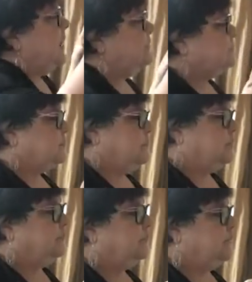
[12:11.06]
have
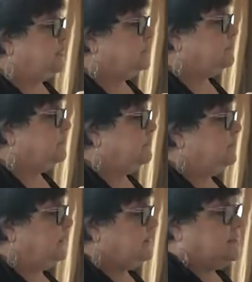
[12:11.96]
as
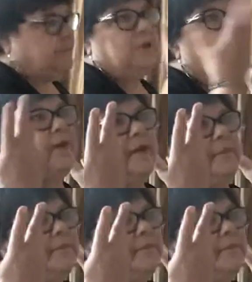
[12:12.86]
things of beauty.